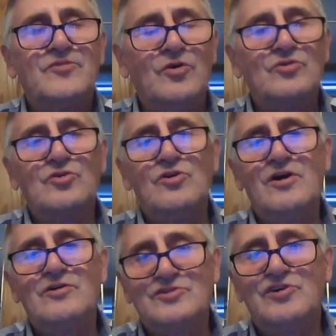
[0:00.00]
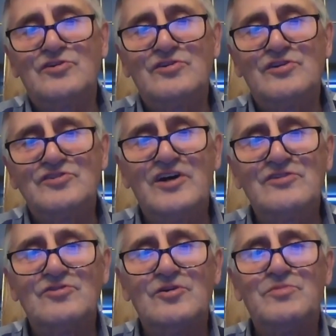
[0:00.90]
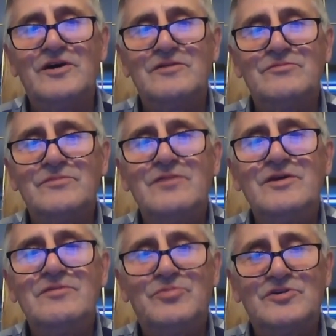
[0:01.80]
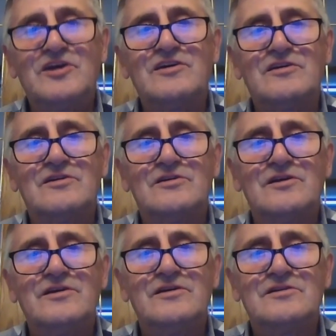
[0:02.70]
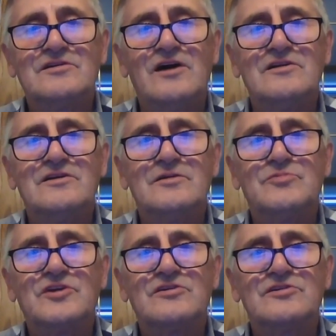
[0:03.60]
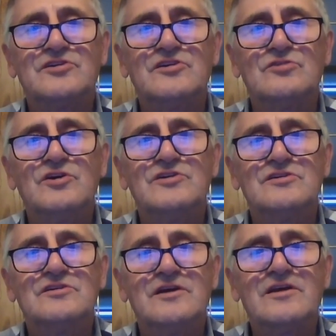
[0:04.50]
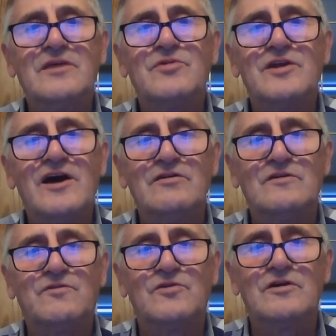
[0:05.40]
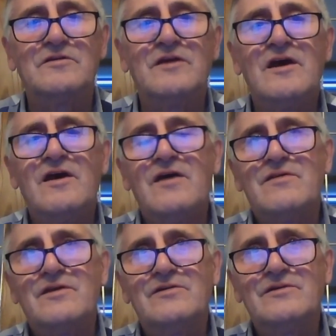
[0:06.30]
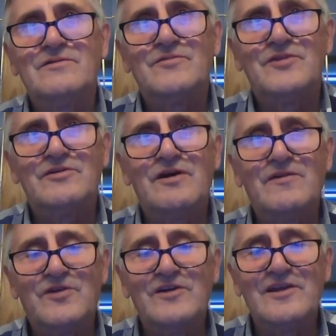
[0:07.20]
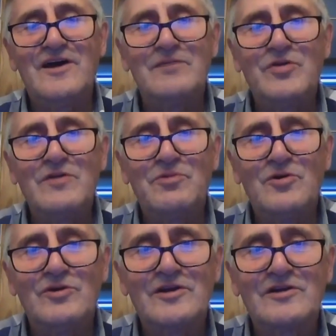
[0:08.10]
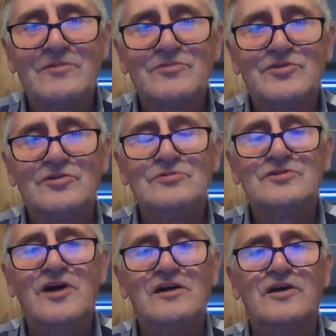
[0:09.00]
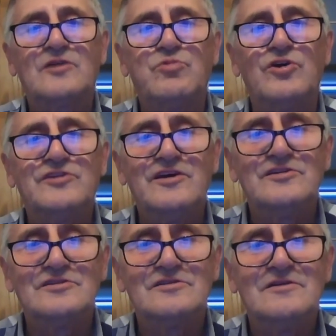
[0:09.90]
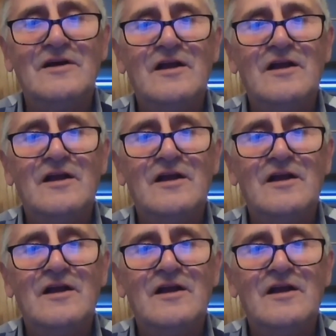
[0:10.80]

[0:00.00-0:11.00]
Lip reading: don't go along with children in general, but maybe particularly a child in a particular situation, they keep an eye out for it. There are frontline people when it comes to child exploitation.